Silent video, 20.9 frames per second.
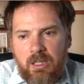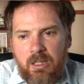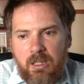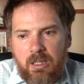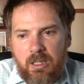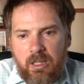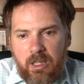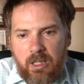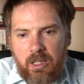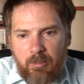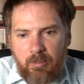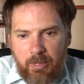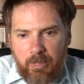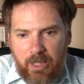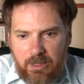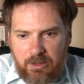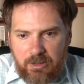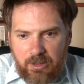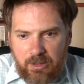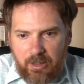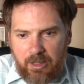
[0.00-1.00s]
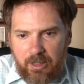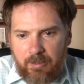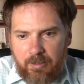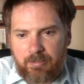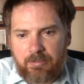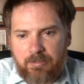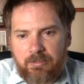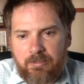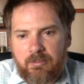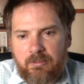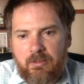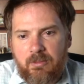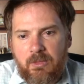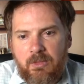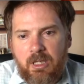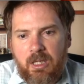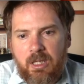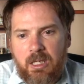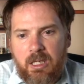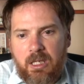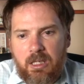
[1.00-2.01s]
In the meantime,
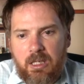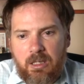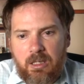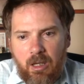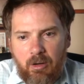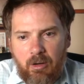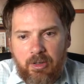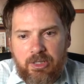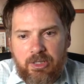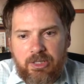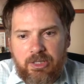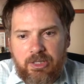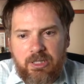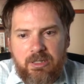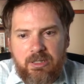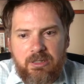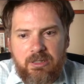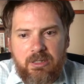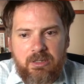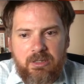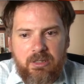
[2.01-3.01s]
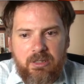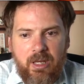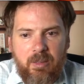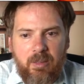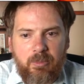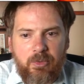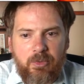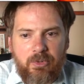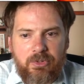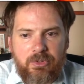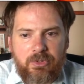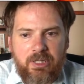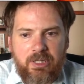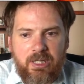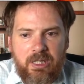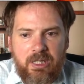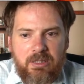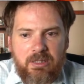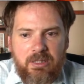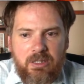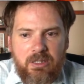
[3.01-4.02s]
He encouraged His disciples to
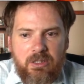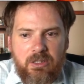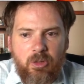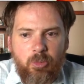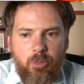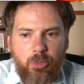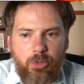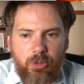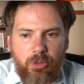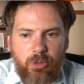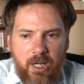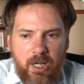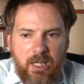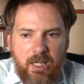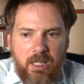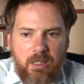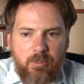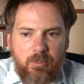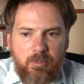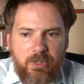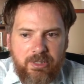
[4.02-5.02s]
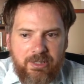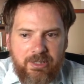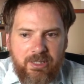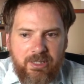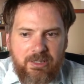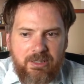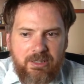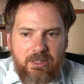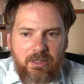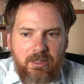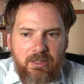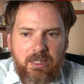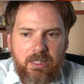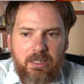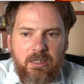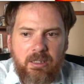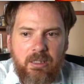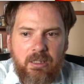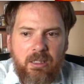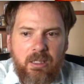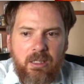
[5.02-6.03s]
continue praying persistently
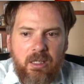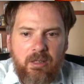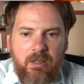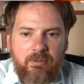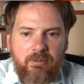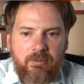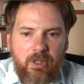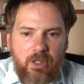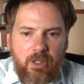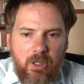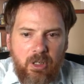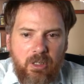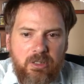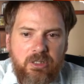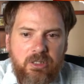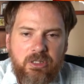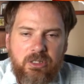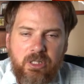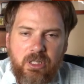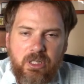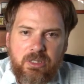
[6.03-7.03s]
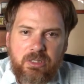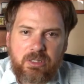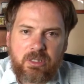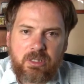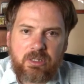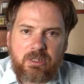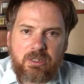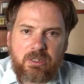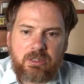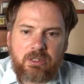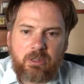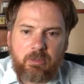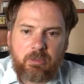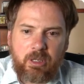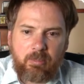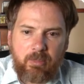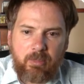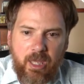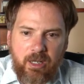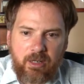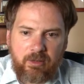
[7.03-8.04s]
for God's justice to be
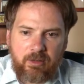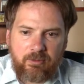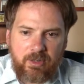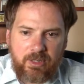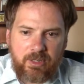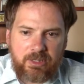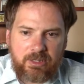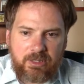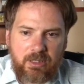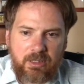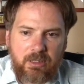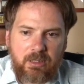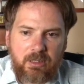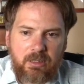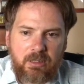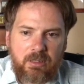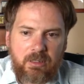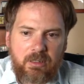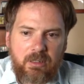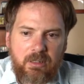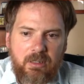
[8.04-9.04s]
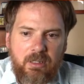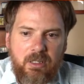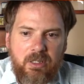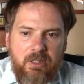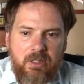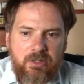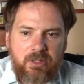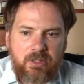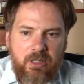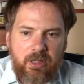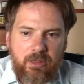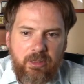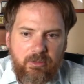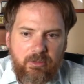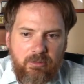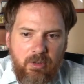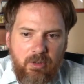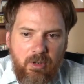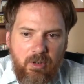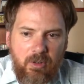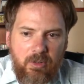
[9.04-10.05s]
manifested, so that the
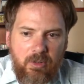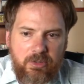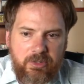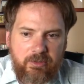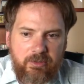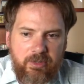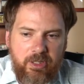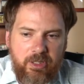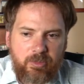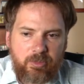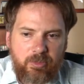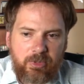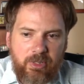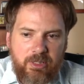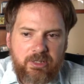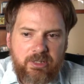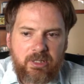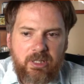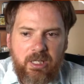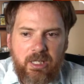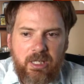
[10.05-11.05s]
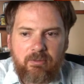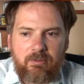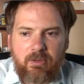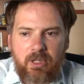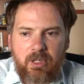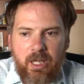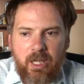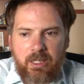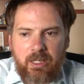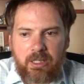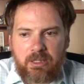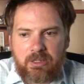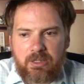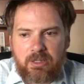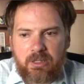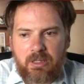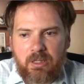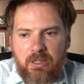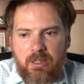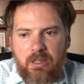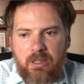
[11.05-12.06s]
wrongs of this present evil age
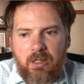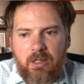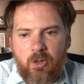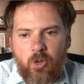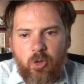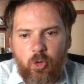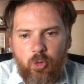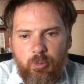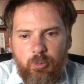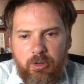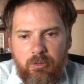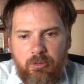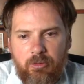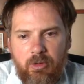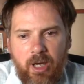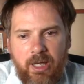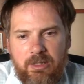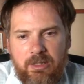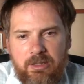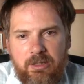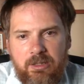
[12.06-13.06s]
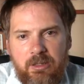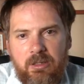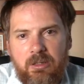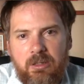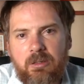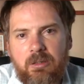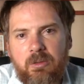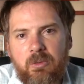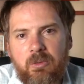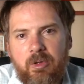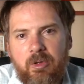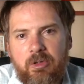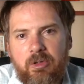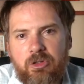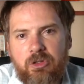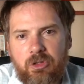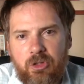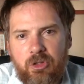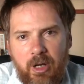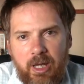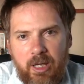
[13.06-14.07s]
would be righted with
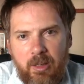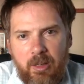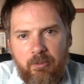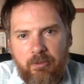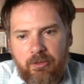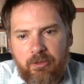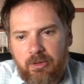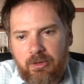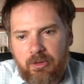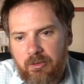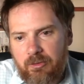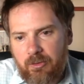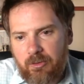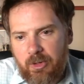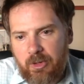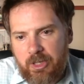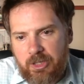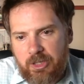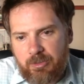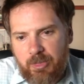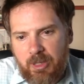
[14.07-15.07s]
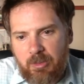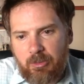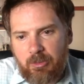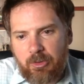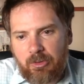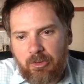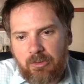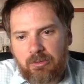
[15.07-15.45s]
triumph for His people.